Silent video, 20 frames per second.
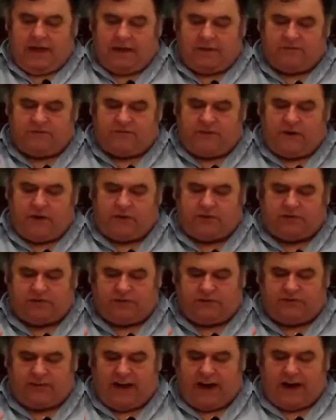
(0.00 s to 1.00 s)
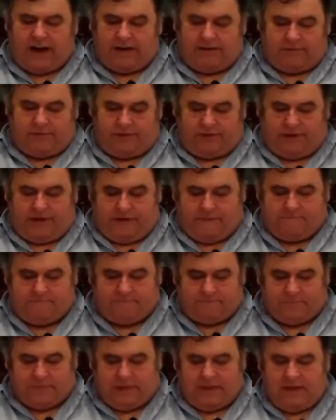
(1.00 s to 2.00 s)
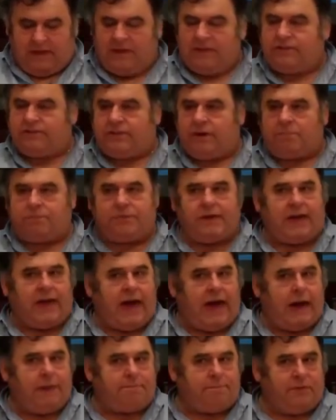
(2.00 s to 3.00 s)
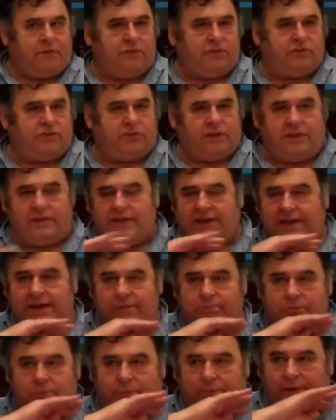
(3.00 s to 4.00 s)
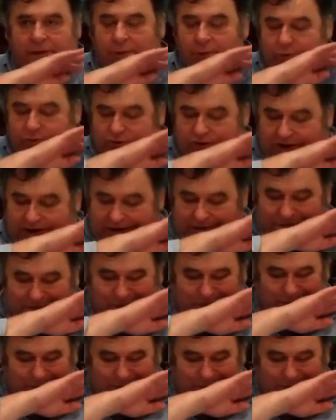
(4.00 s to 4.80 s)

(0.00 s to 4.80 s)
In verse 5, something happens in the Hebrew poetry.